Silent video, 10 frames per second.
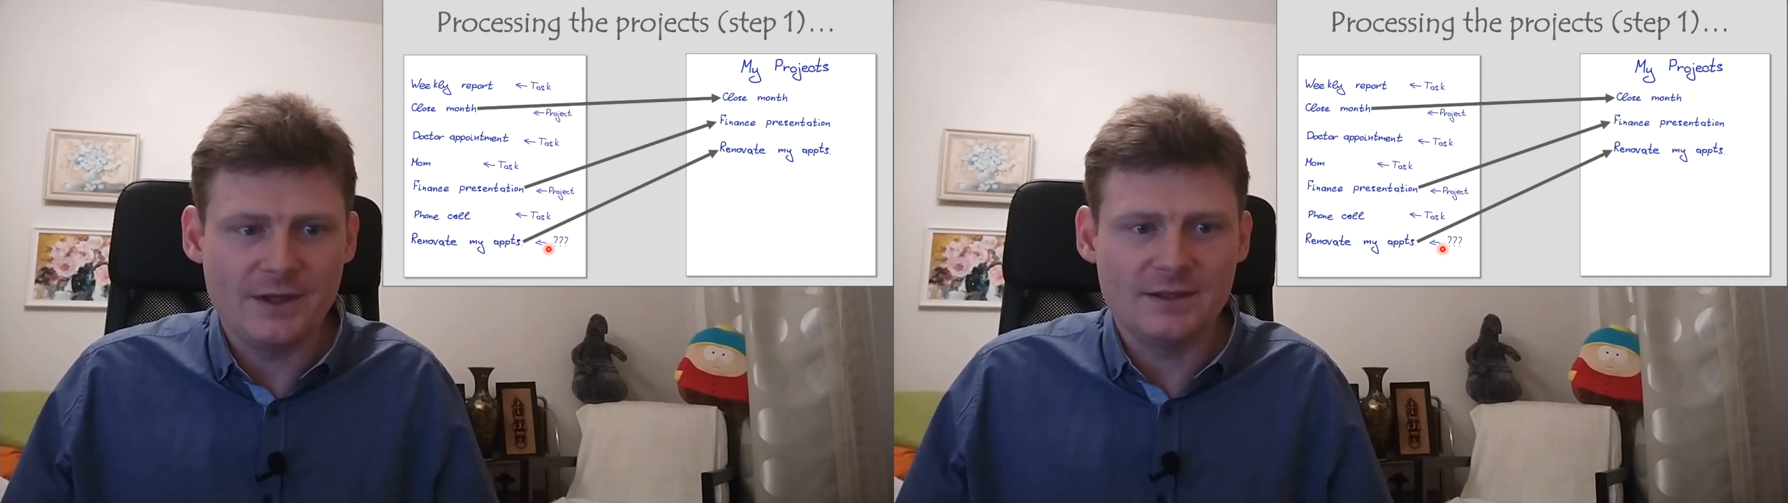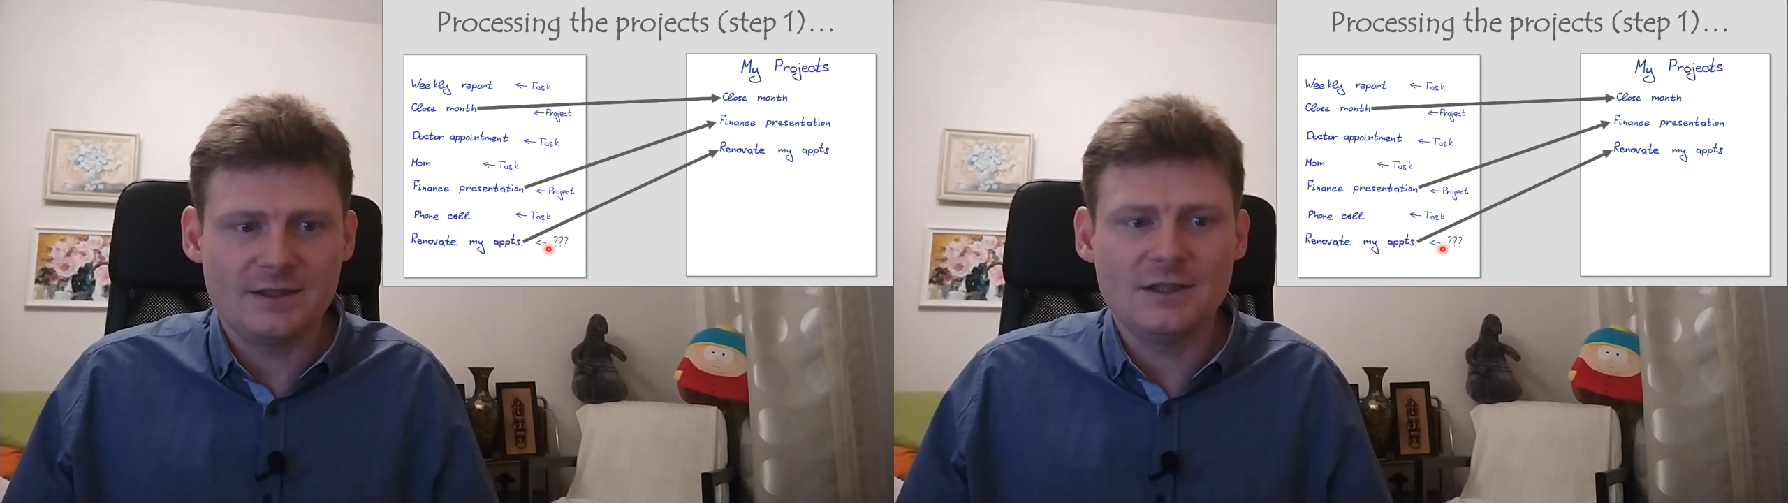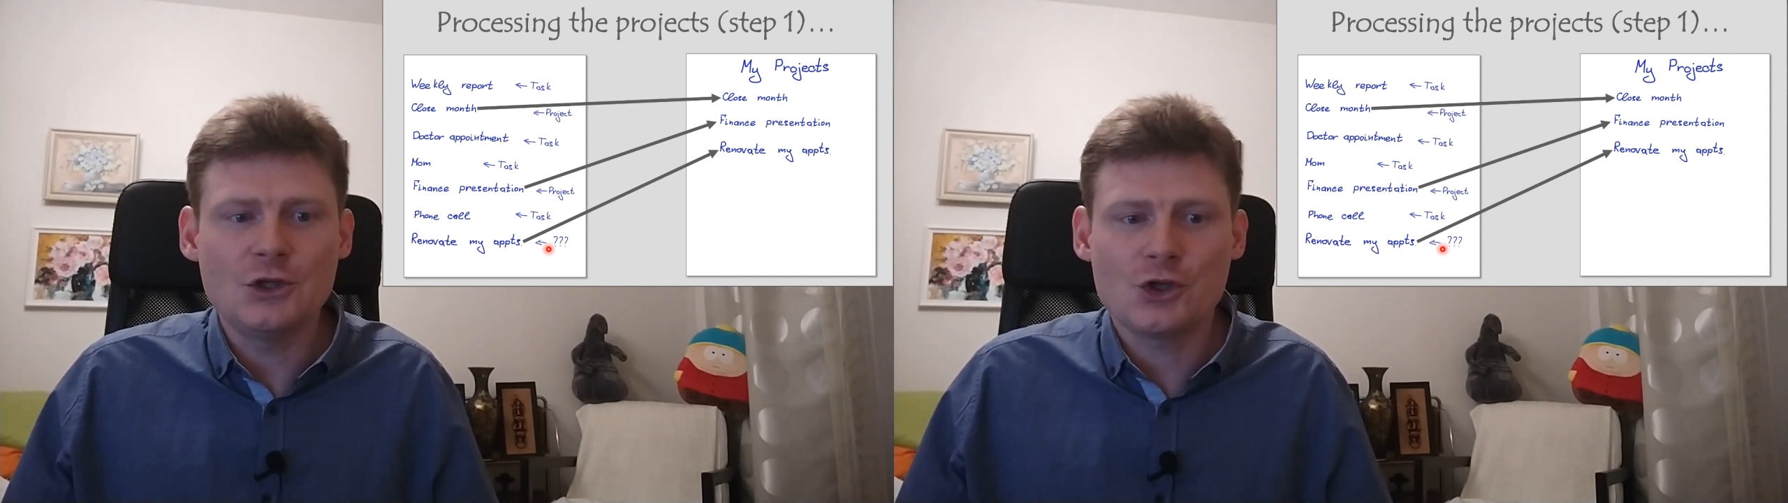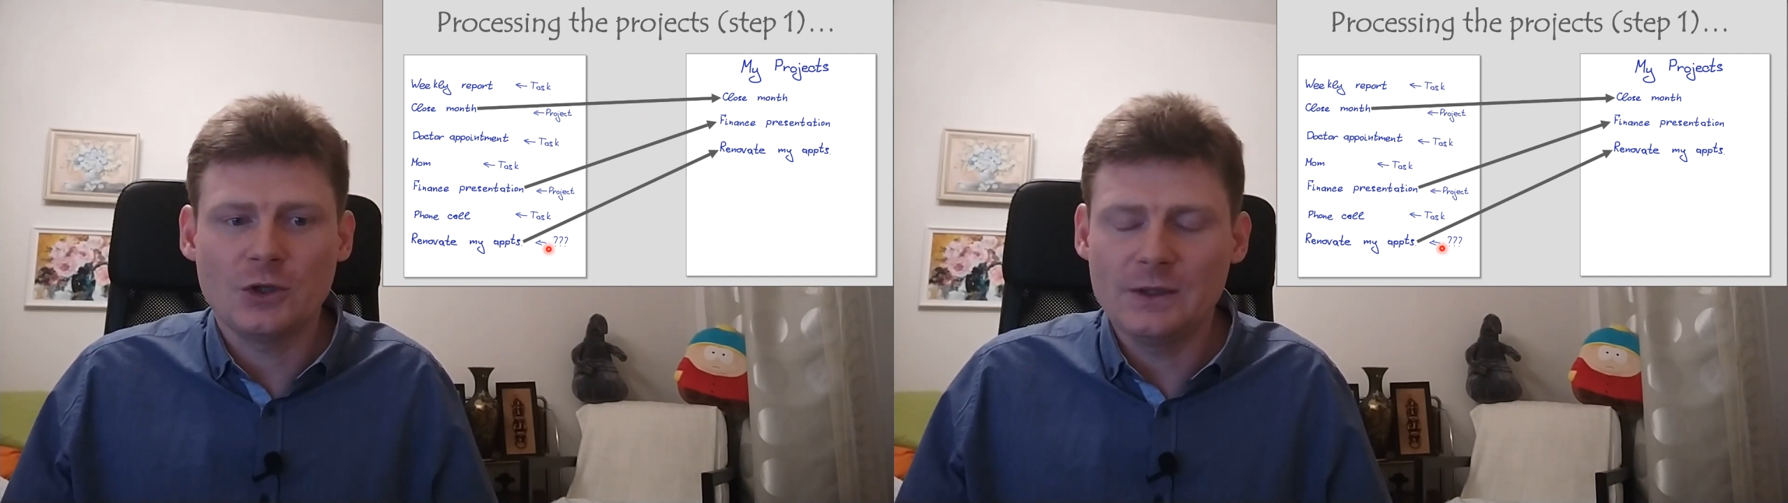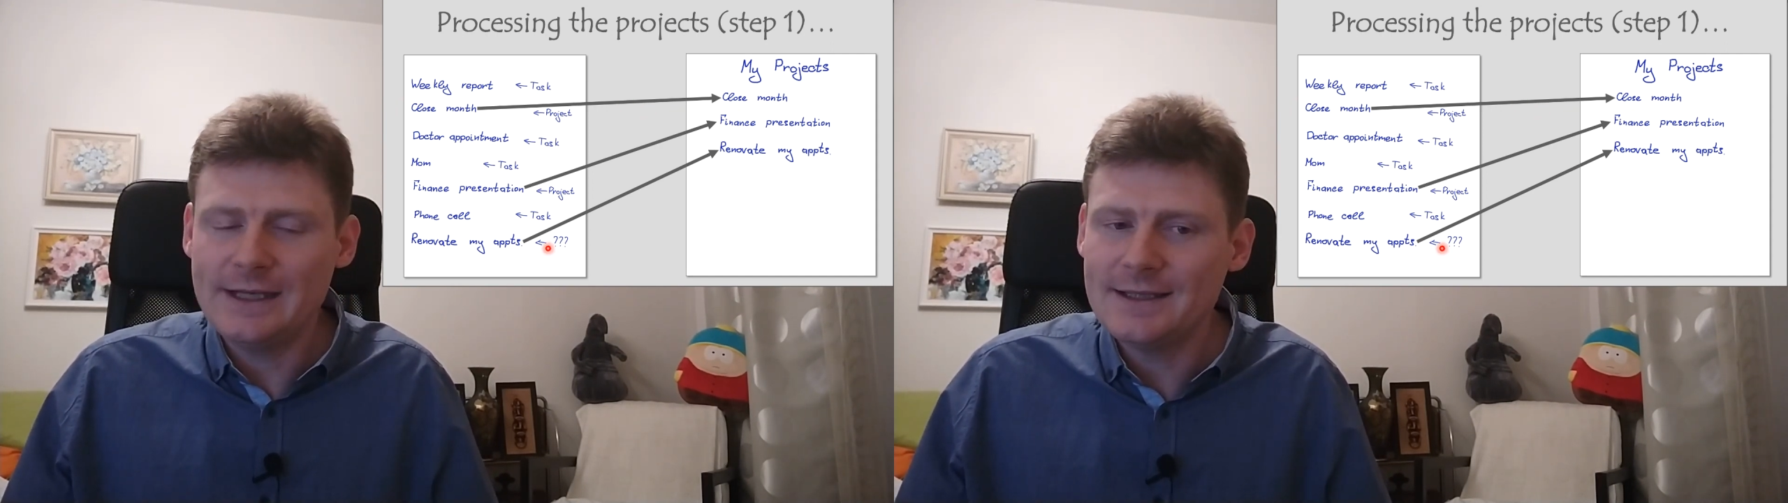this
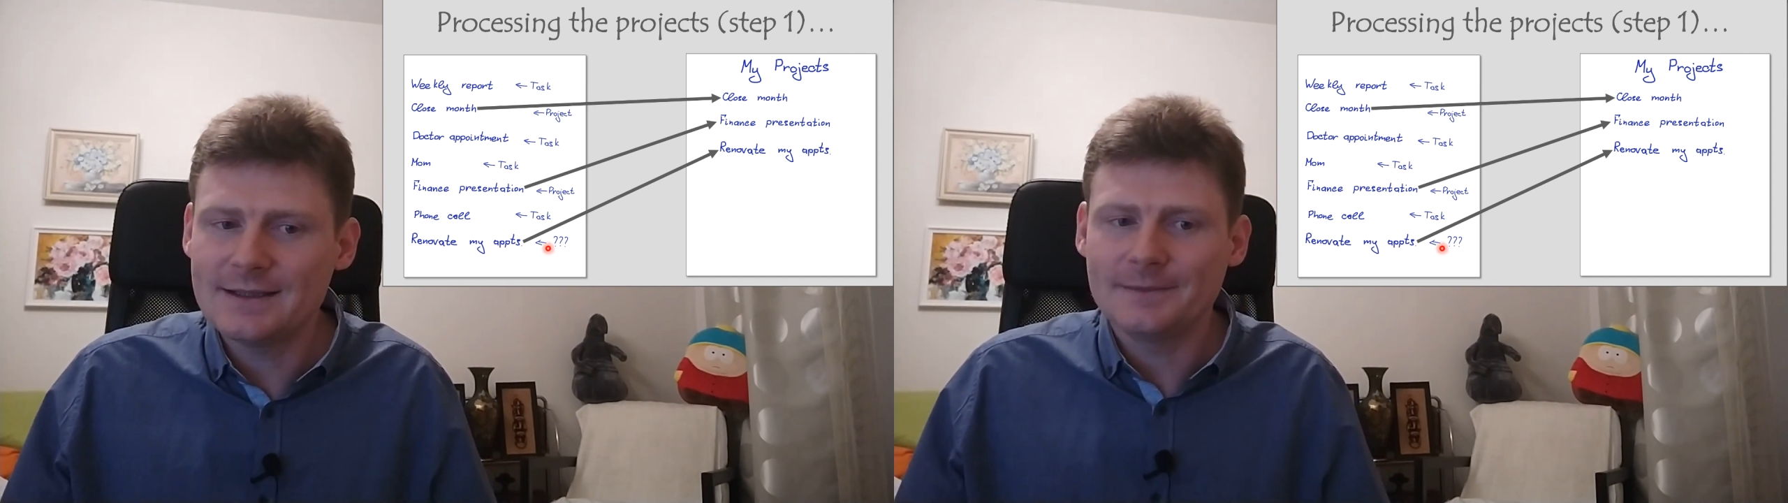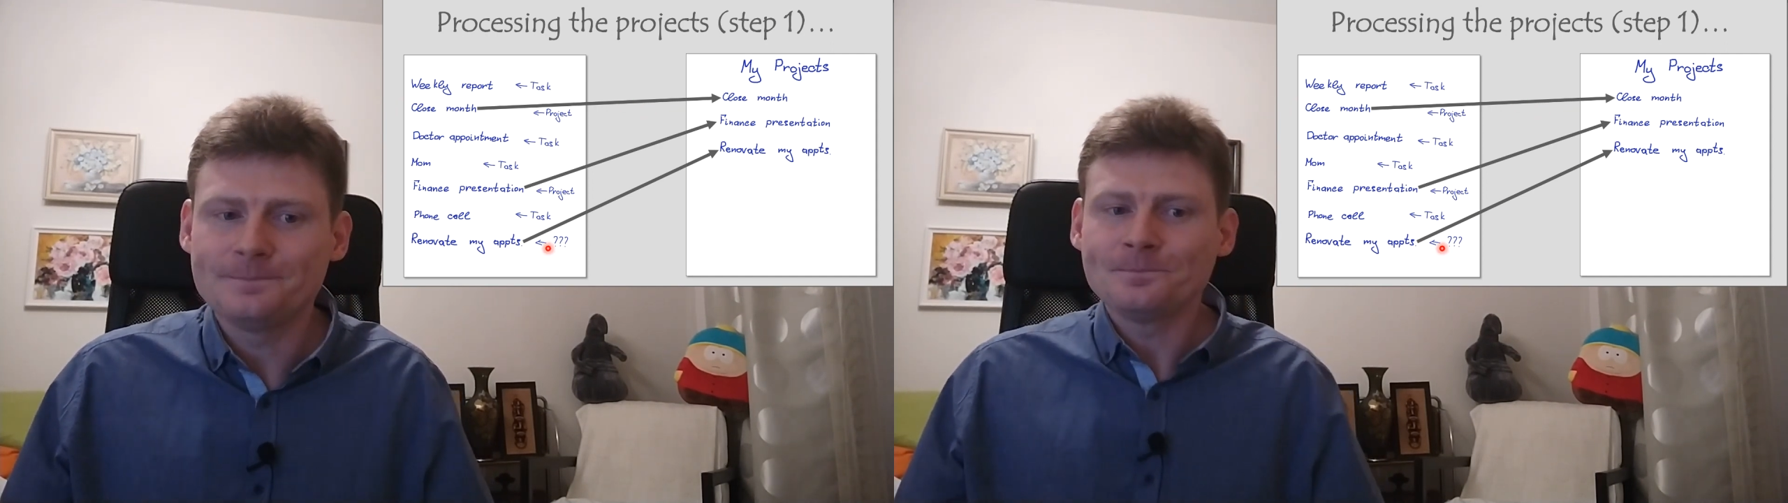initial list.